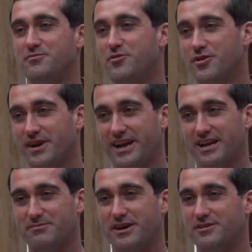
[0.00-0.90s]
More
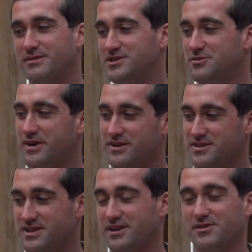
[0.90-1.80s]
organic matter means you better
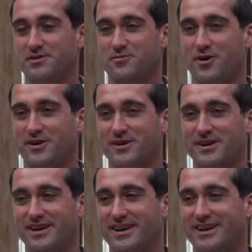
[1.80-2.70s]
cycle your water.